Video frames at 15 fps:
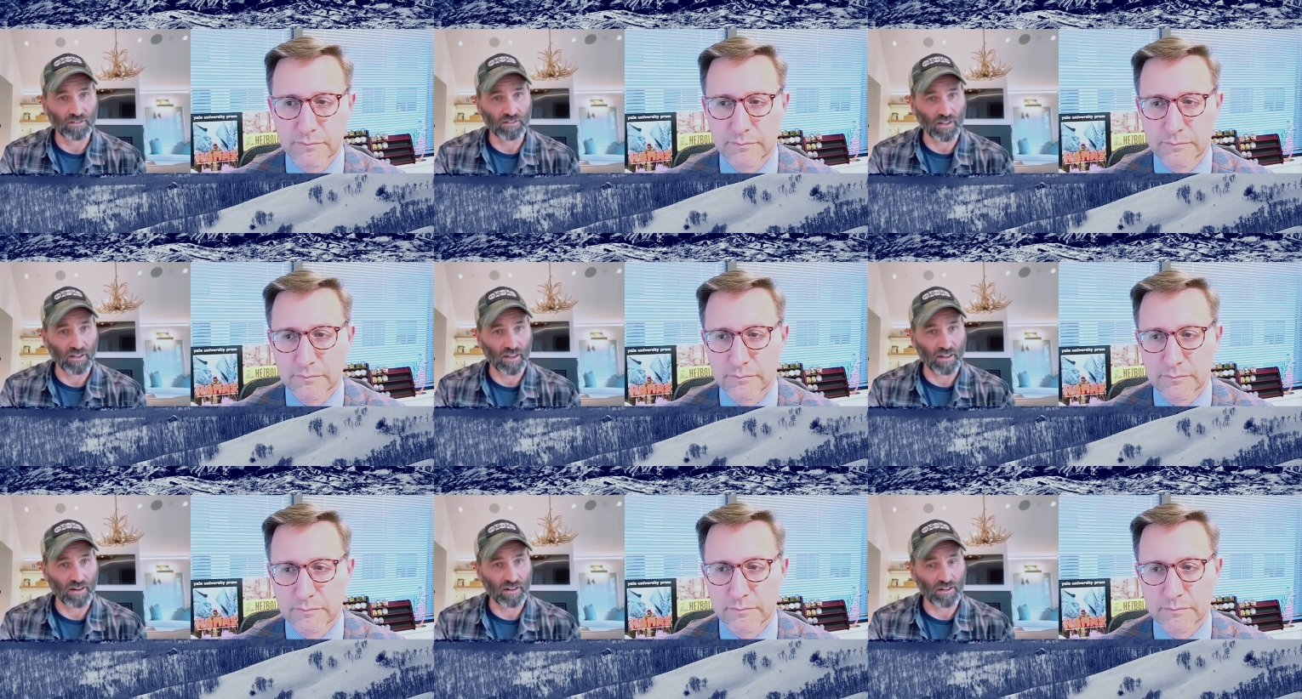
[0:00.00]

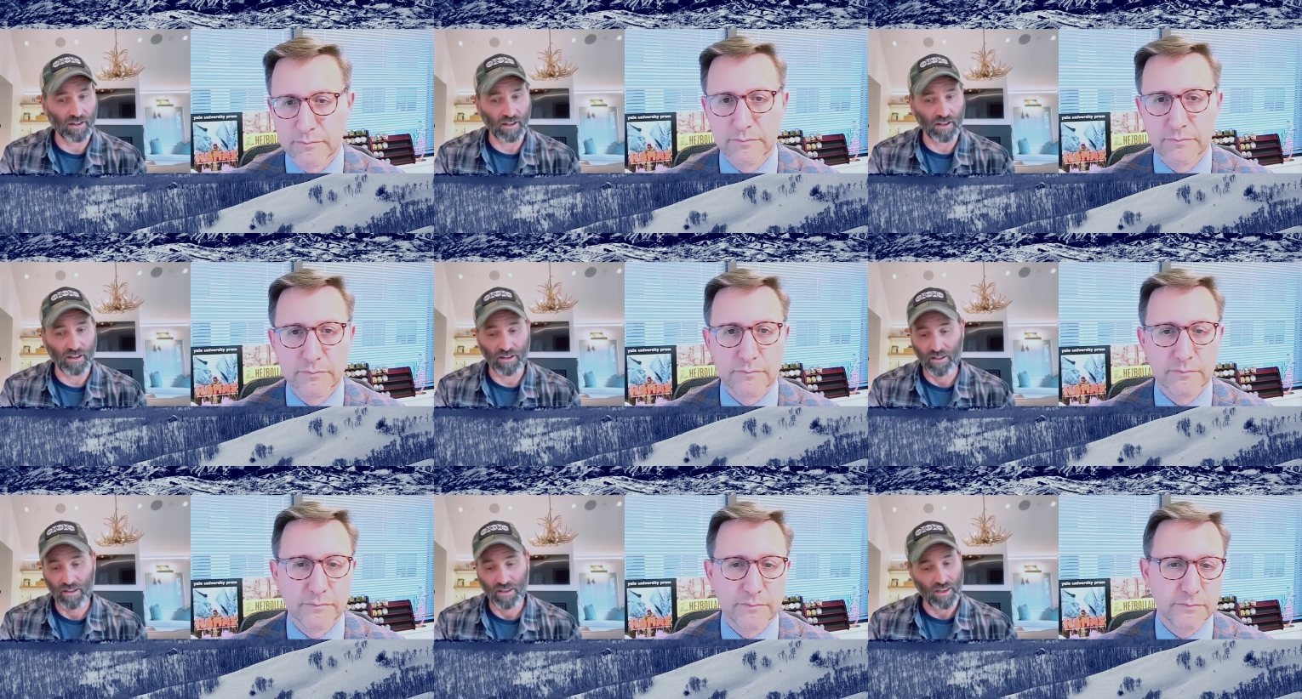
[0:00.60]
Speaker 1: And uh,
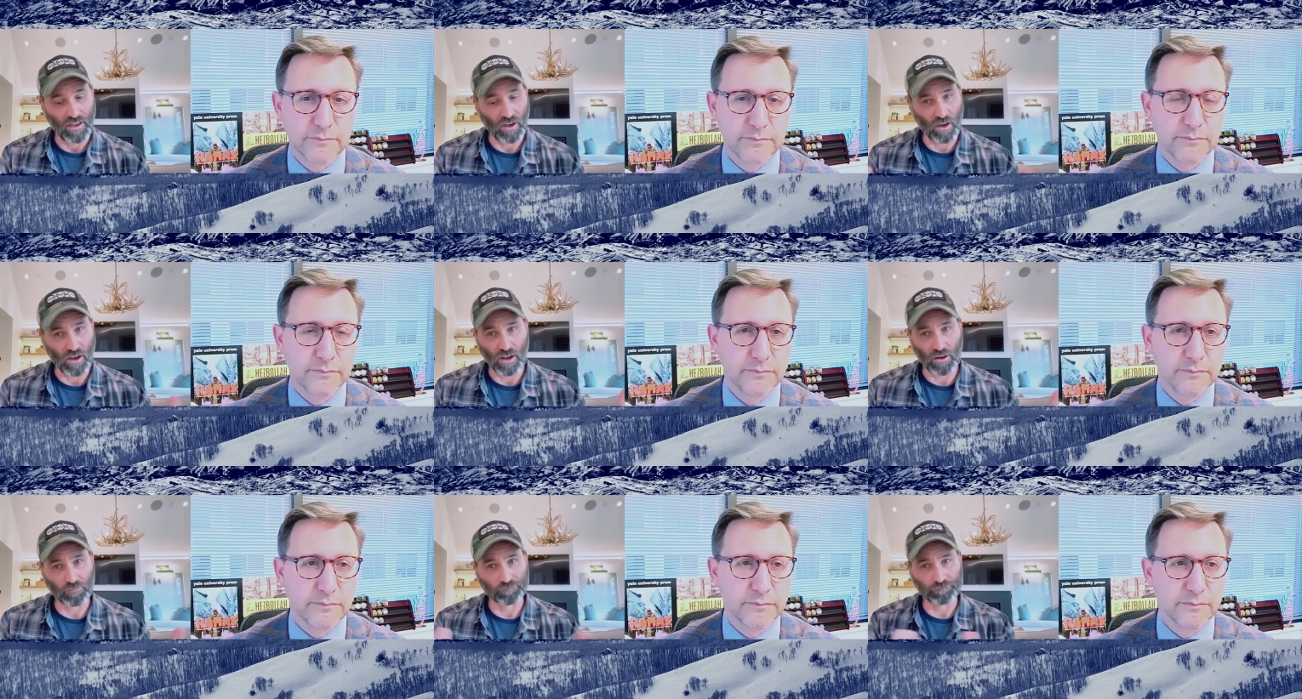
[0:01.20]

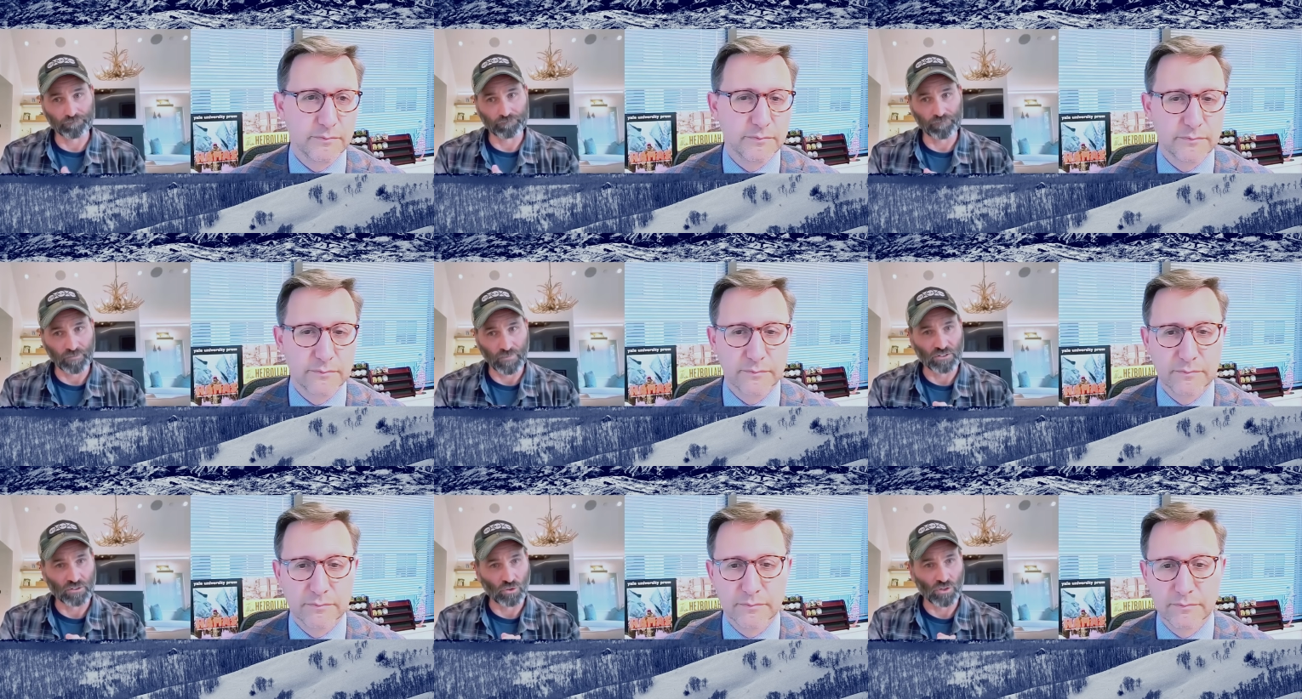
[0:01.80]
um,
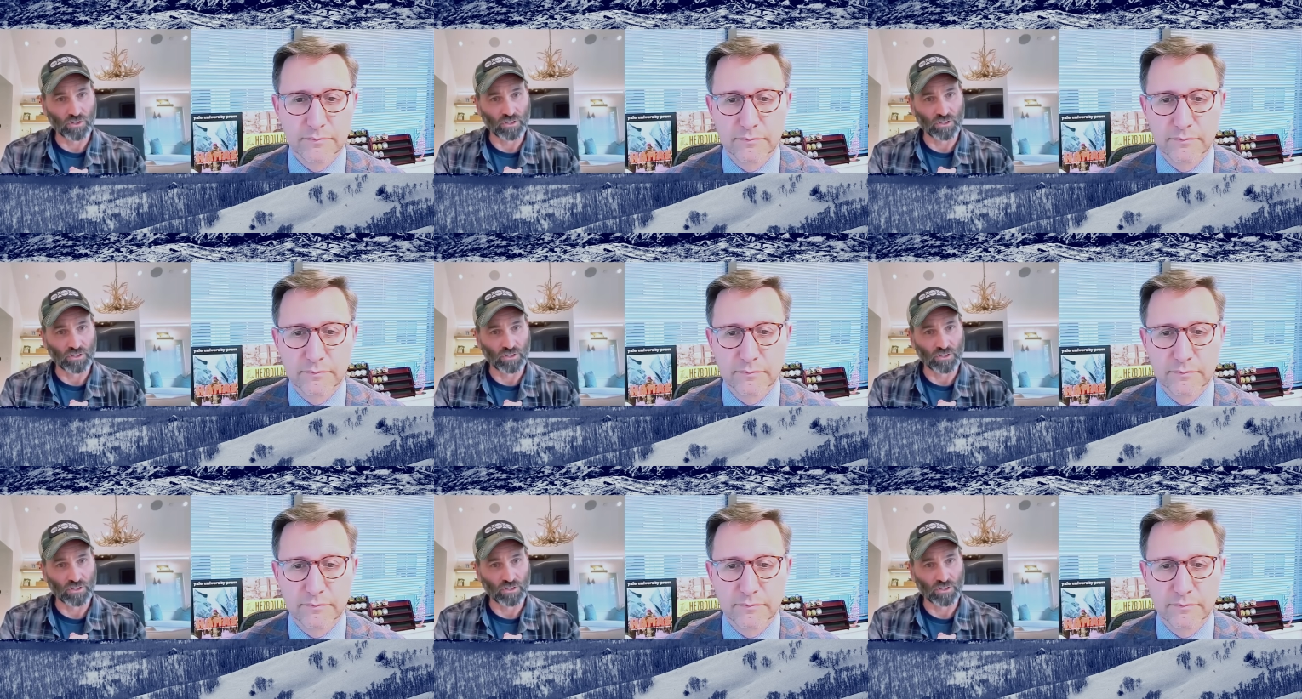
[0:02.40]
let's do this